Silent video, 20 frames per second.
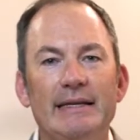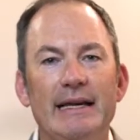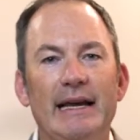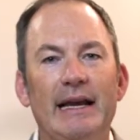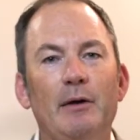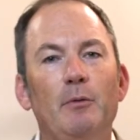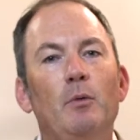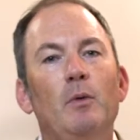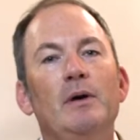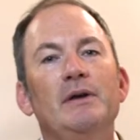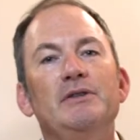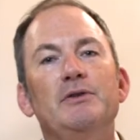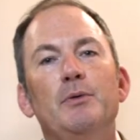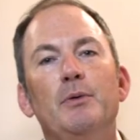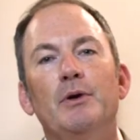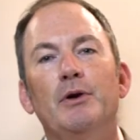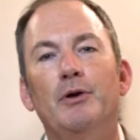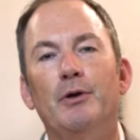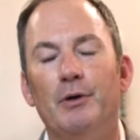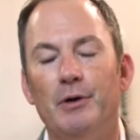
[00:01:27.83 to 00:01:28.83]
And I want to
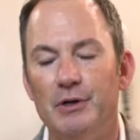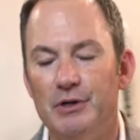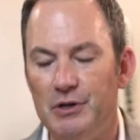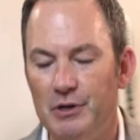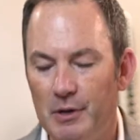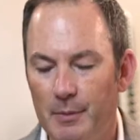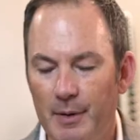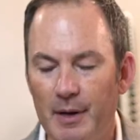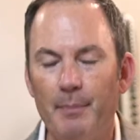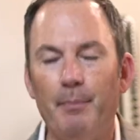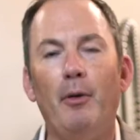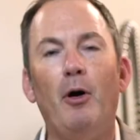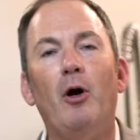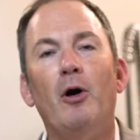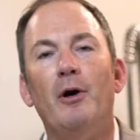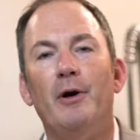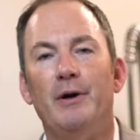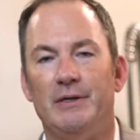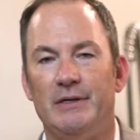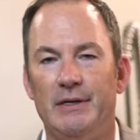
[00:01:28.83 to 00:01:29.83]
encourage you to be a
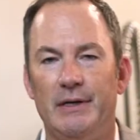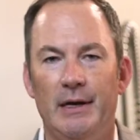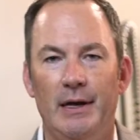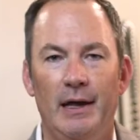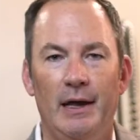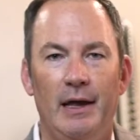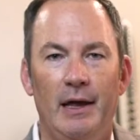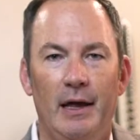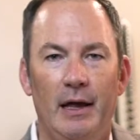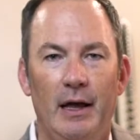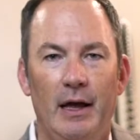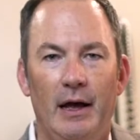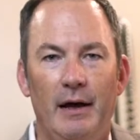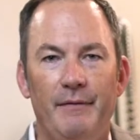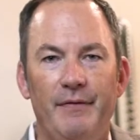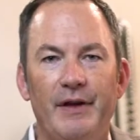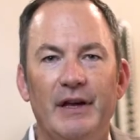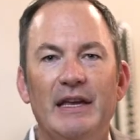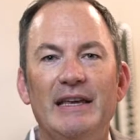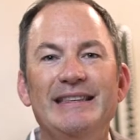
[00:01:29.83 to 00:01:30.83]
part of
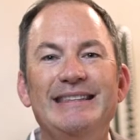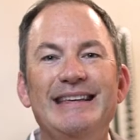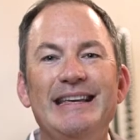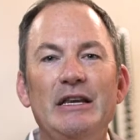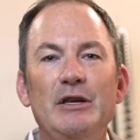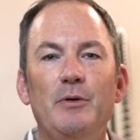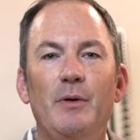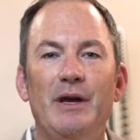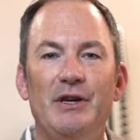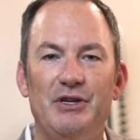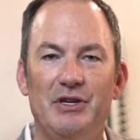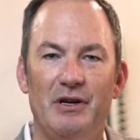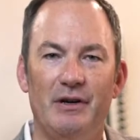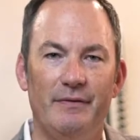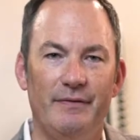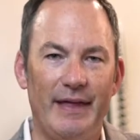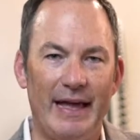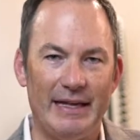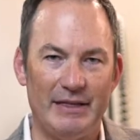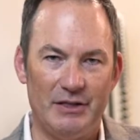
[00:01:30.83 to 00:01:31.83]
the continuation
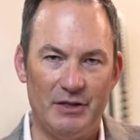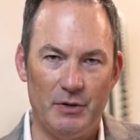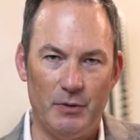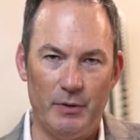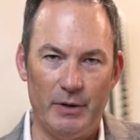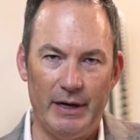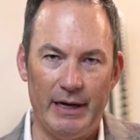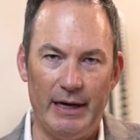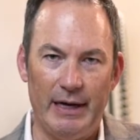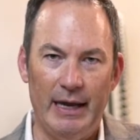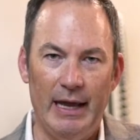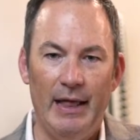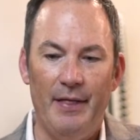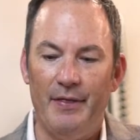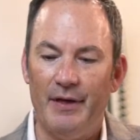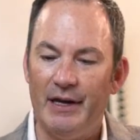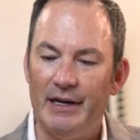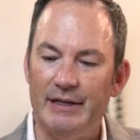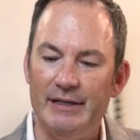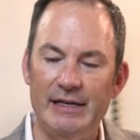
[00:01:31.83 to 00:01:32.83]
of that story,
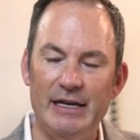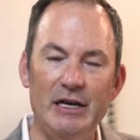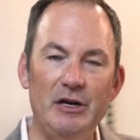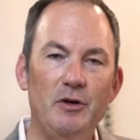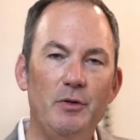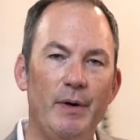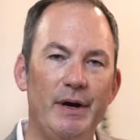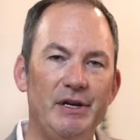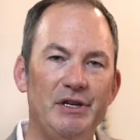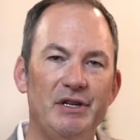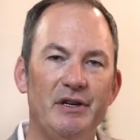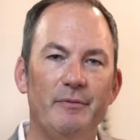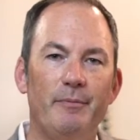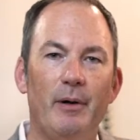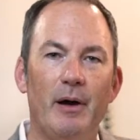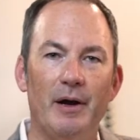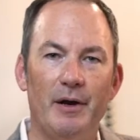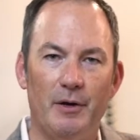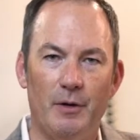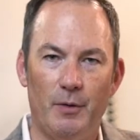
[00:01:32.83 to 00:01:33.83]
the continuation of
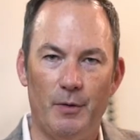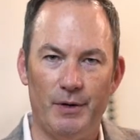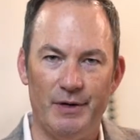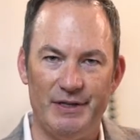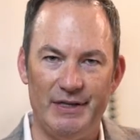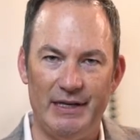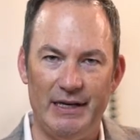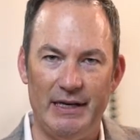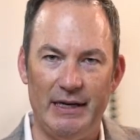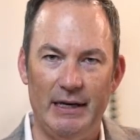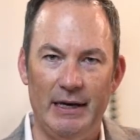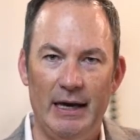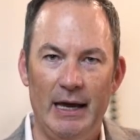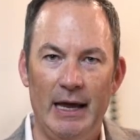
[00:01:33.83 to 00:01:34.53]
Bonaccorsi.